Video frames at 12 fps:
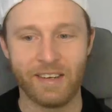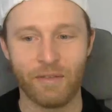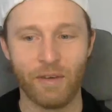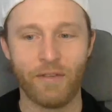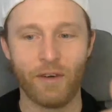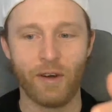this
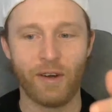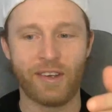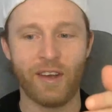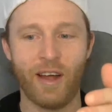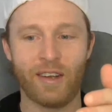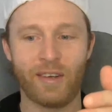reverse
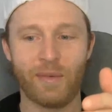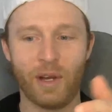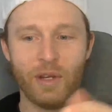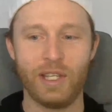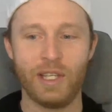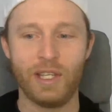sauce where
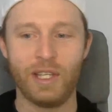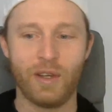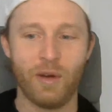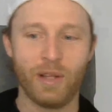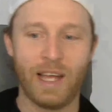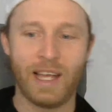usually you
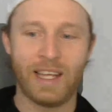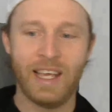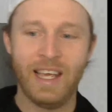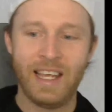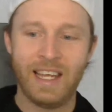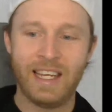go like
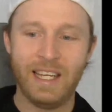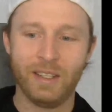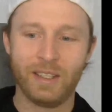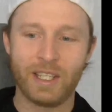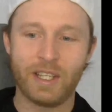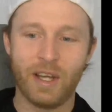
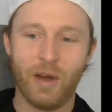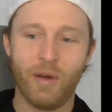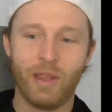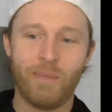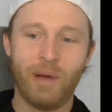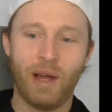heel to
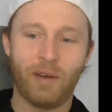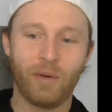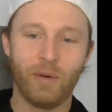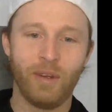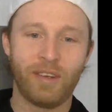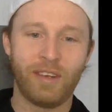toe and the puck
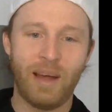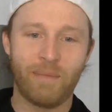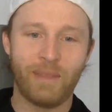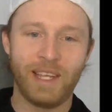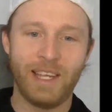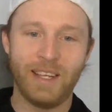rolls
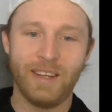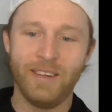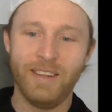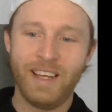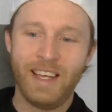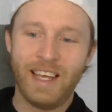up the
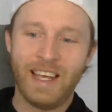heel,